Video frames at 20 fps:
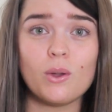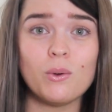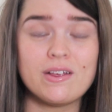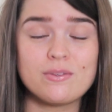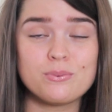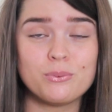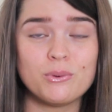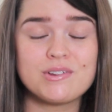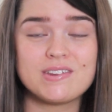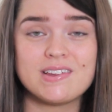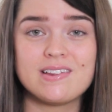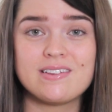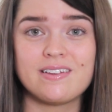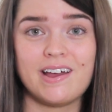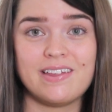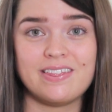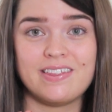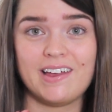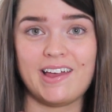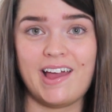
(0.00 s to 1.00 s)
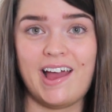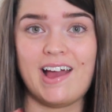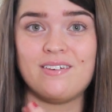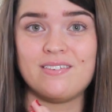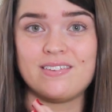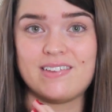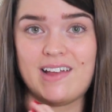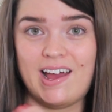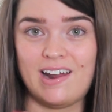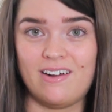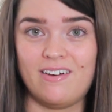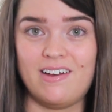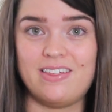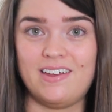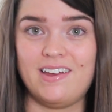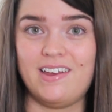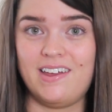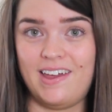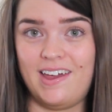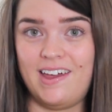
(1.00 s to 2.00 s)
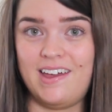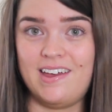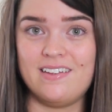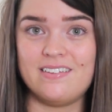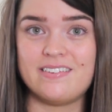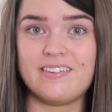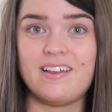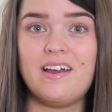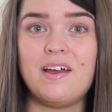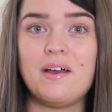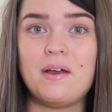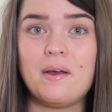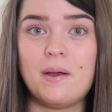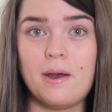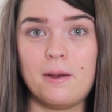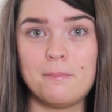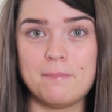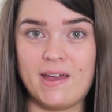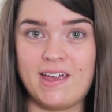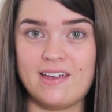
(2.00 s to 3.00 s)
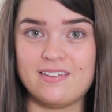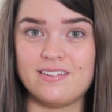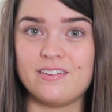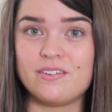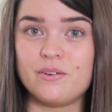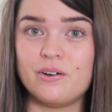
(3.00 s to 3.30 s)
it's what's inside that counts, and I think it is amazing.